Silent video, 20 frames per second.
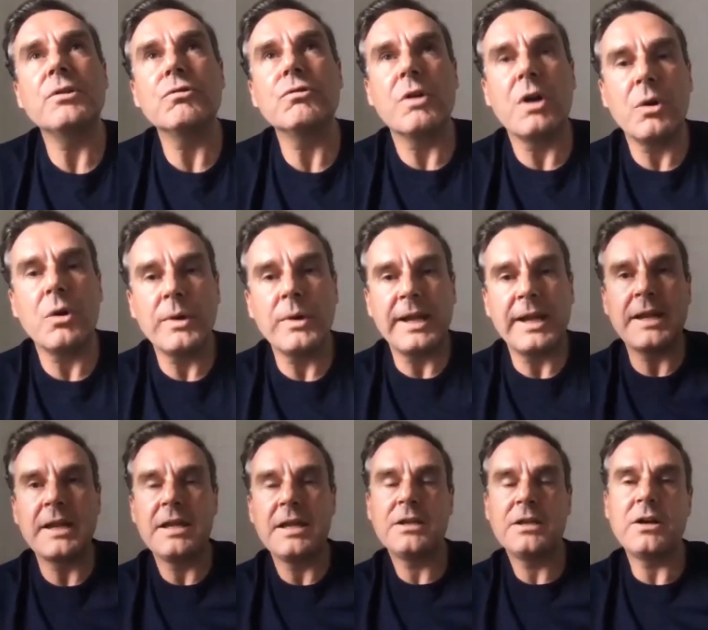
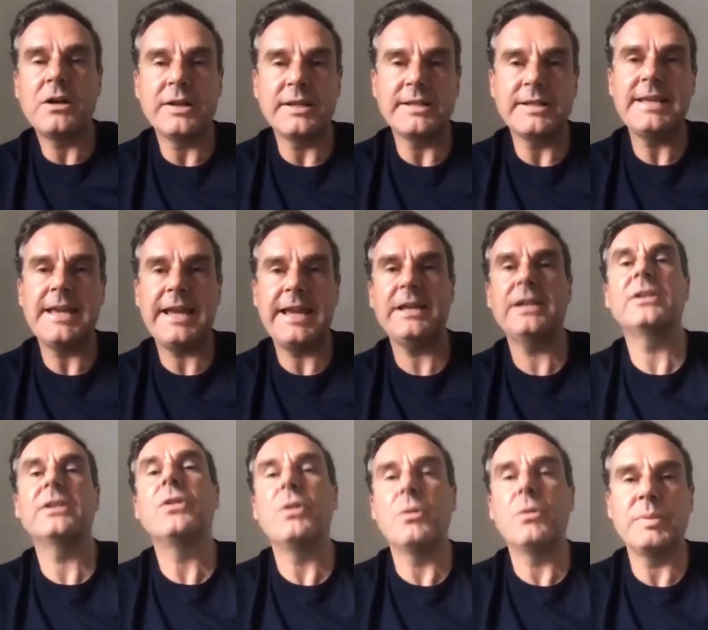growing kind of
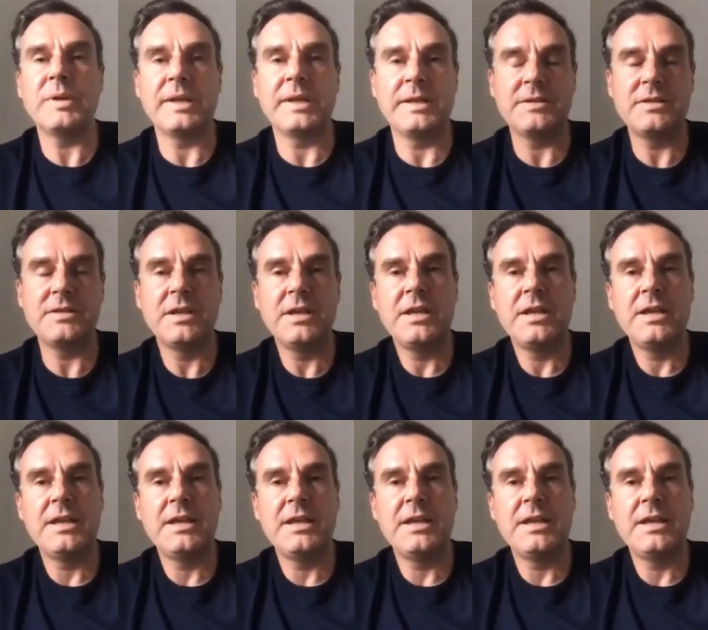tech companies,